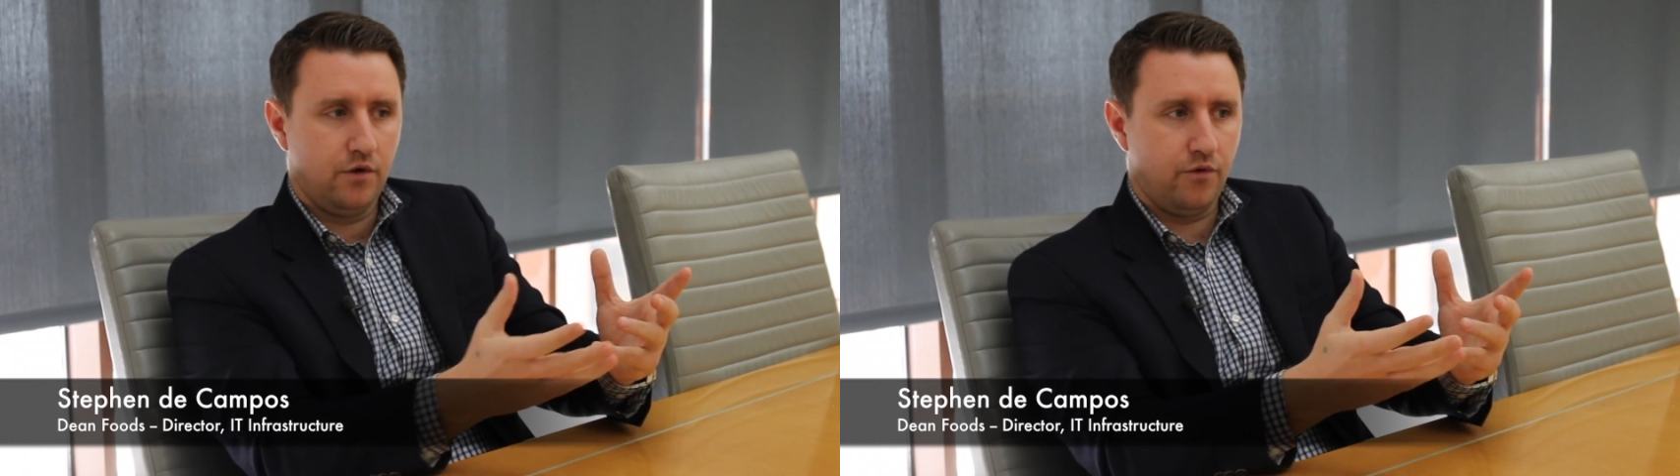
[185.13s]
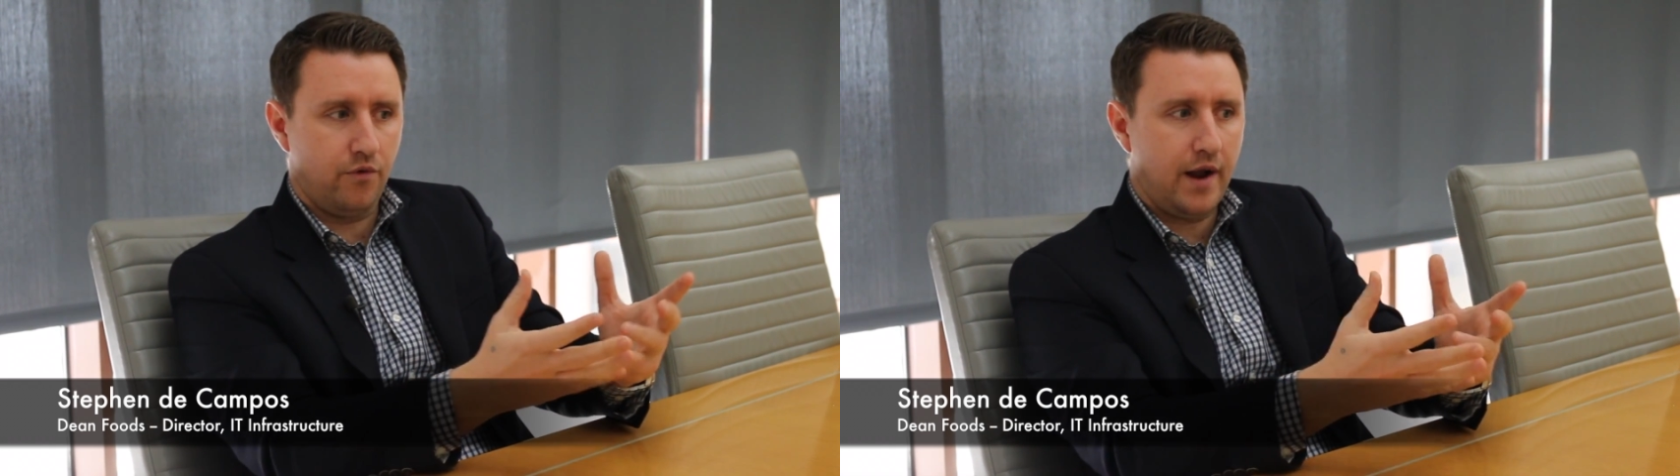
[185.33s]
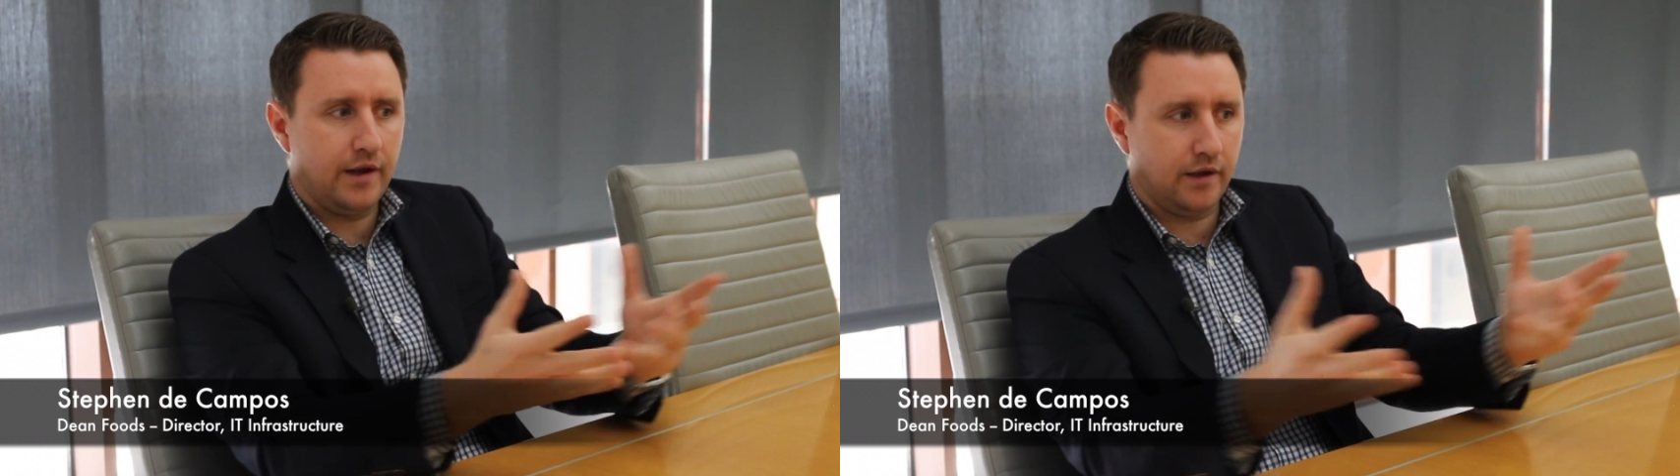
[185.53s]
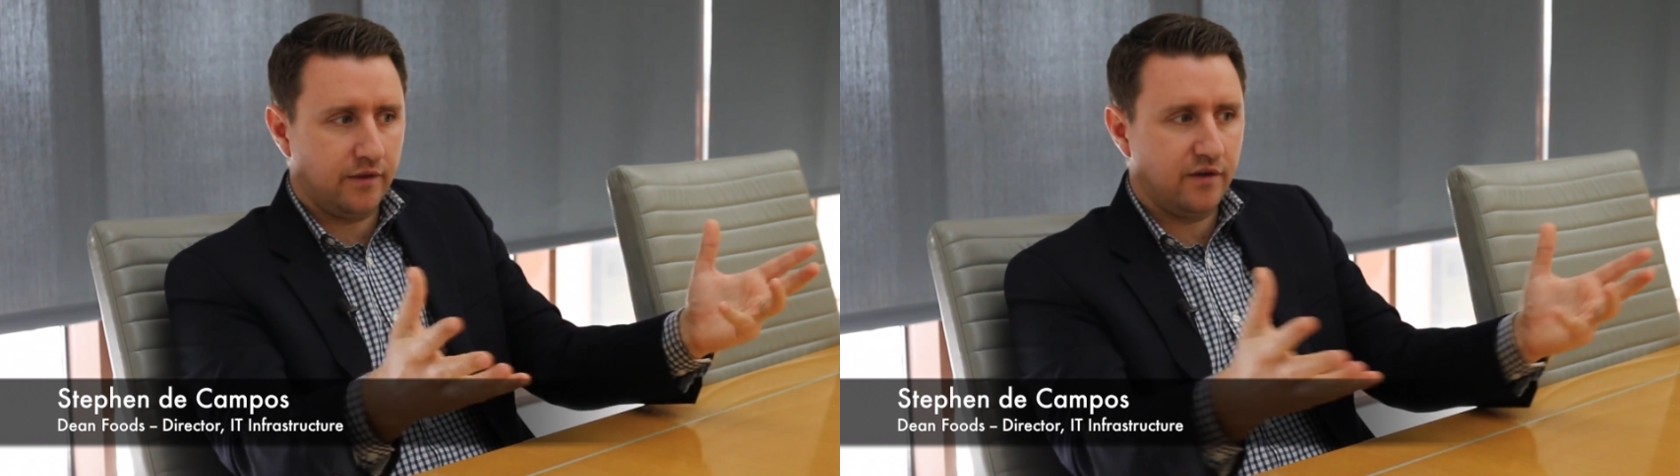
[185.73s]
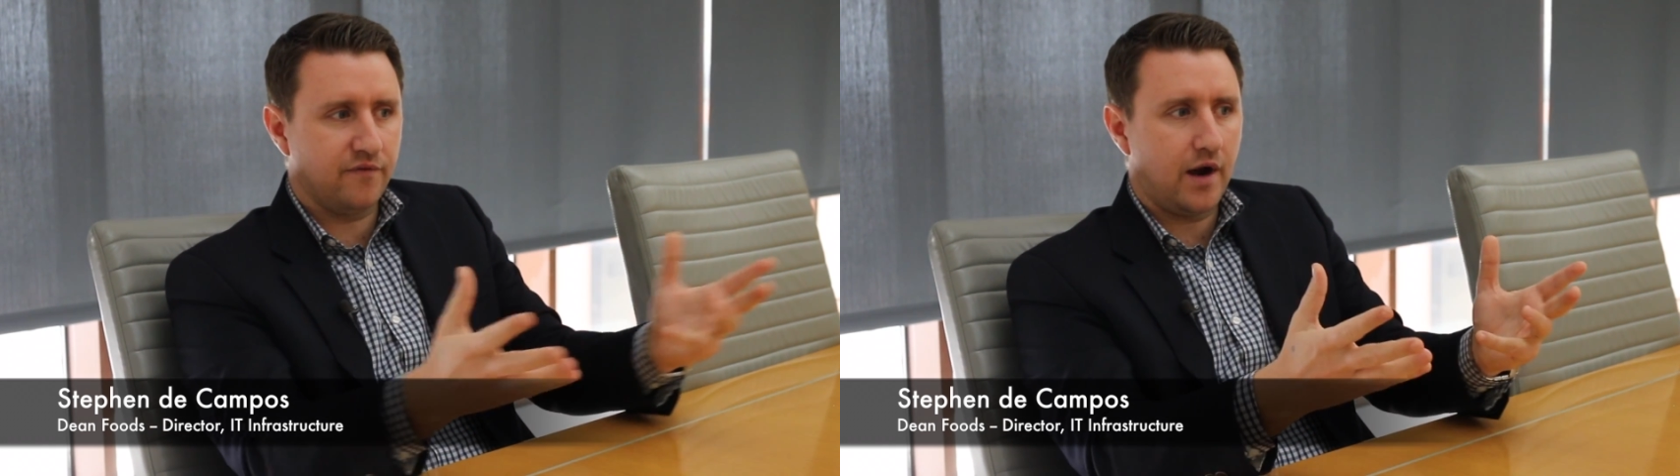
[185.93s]
running
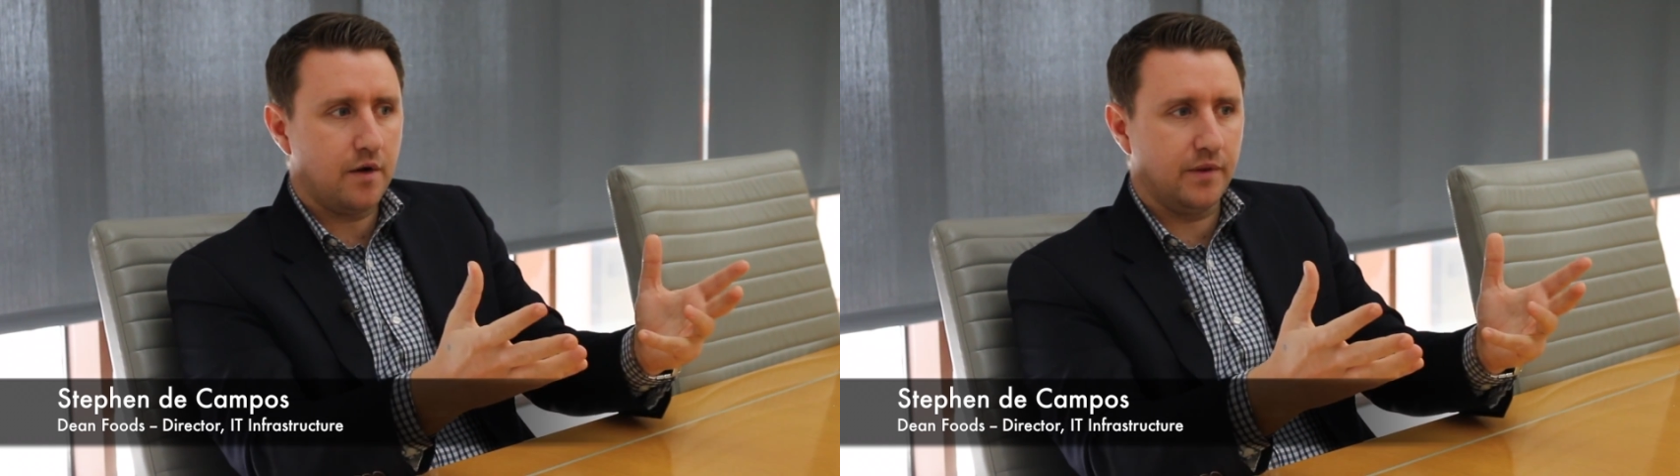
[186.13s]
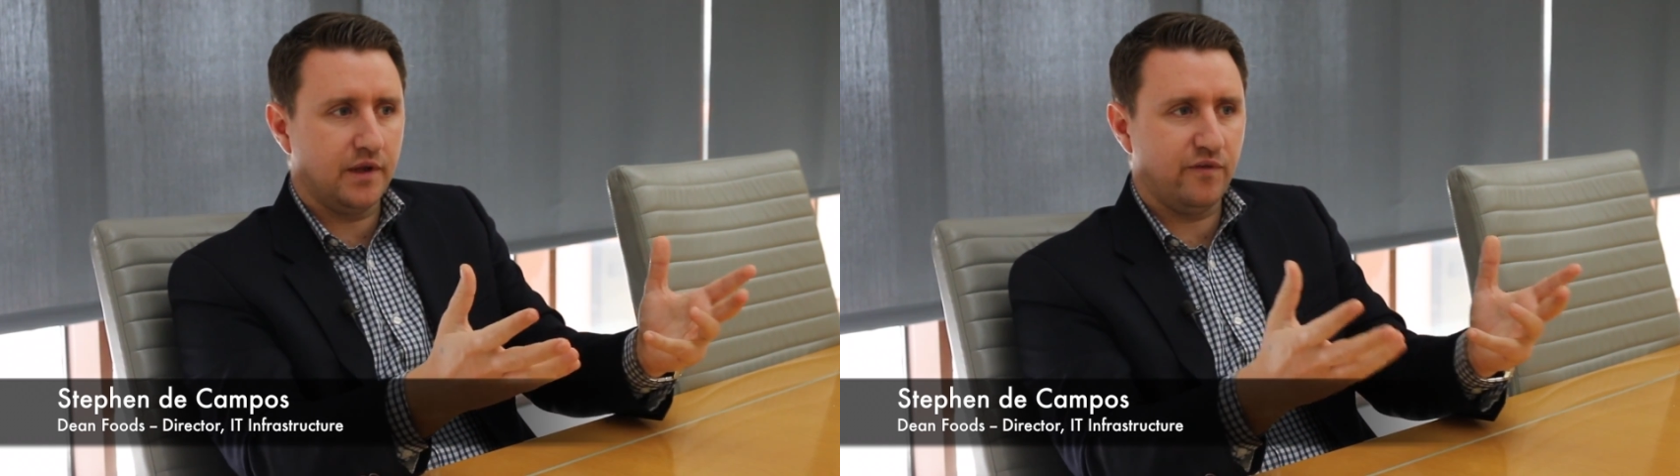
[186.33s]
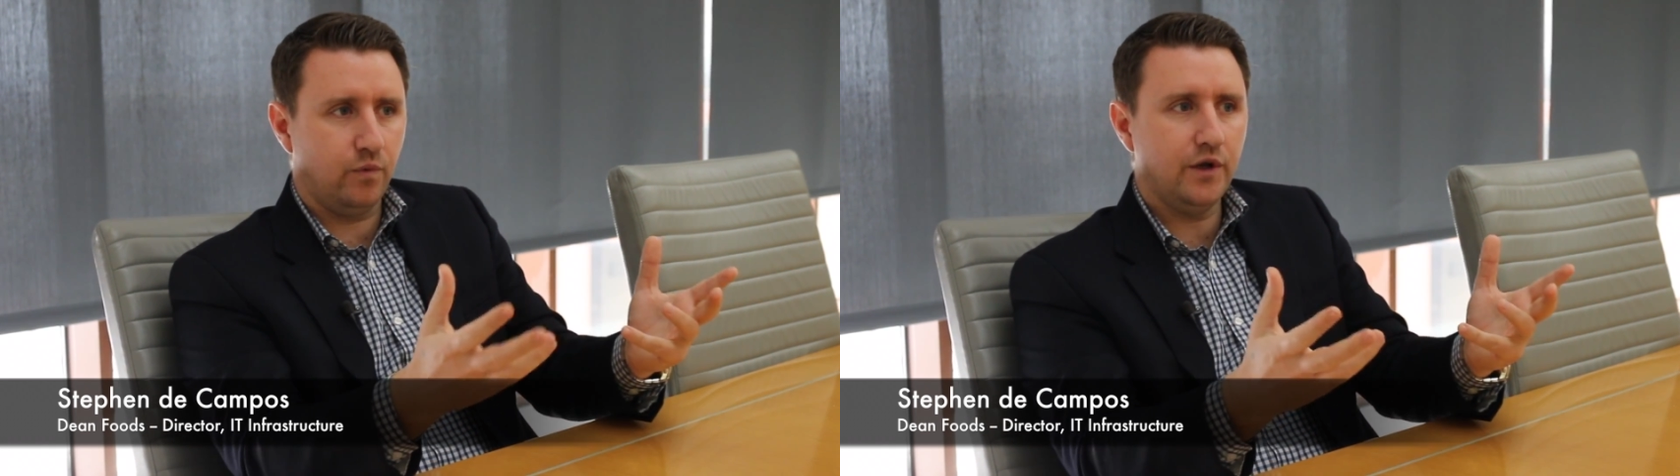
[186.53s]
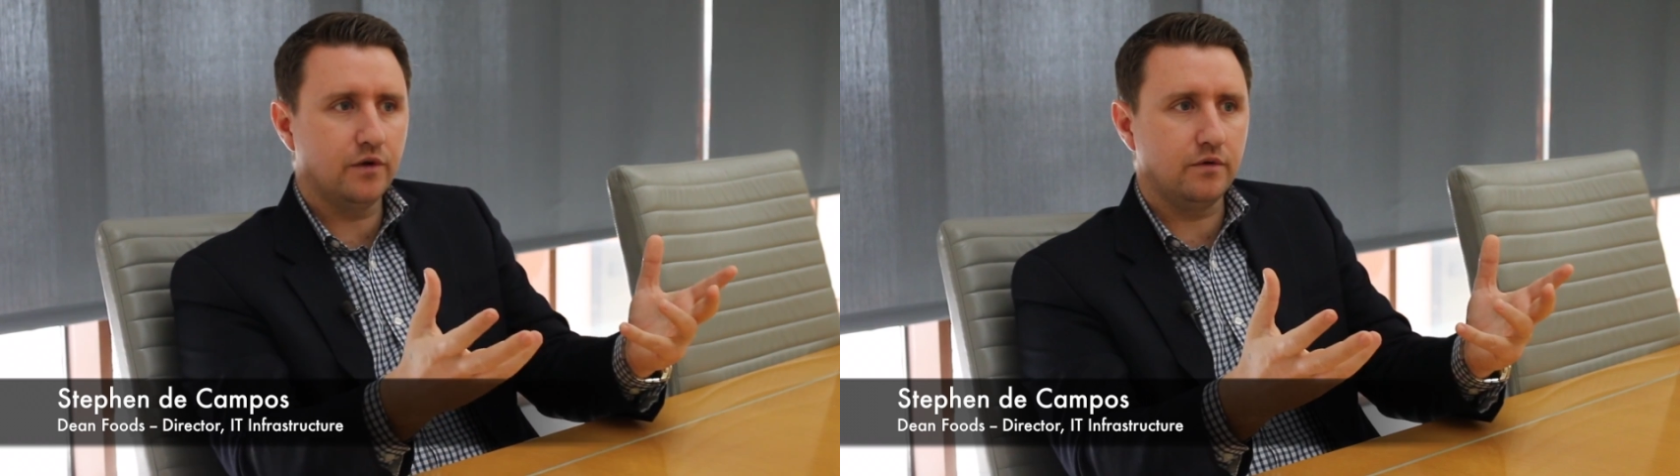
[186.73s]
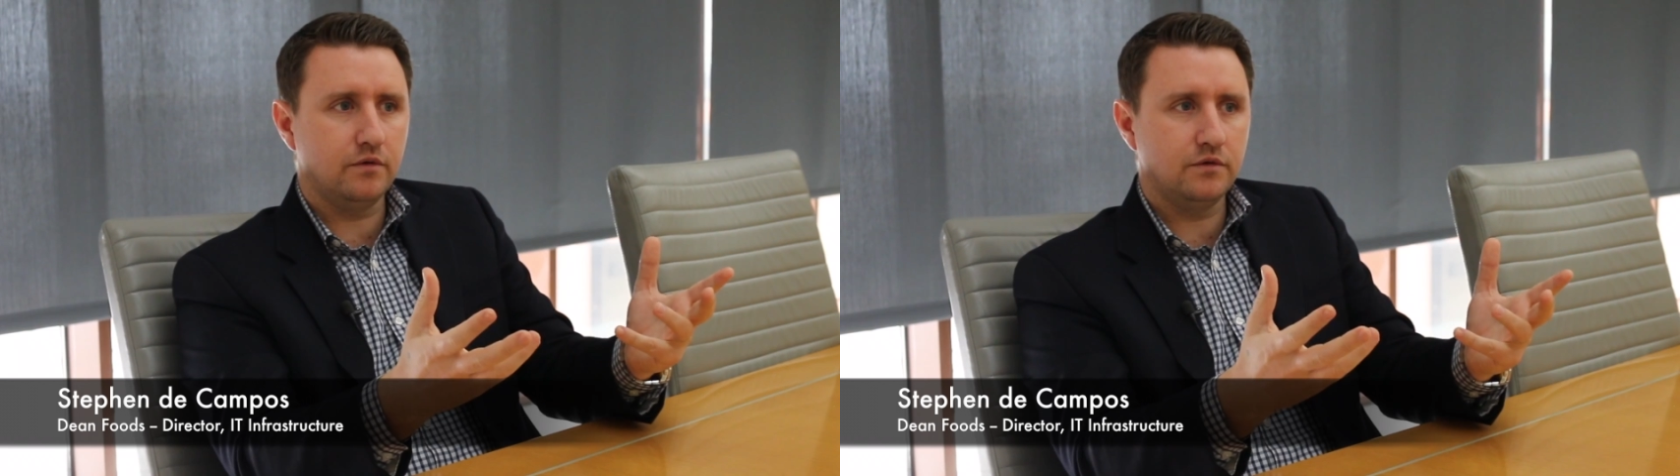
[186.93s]
in the environment that if we could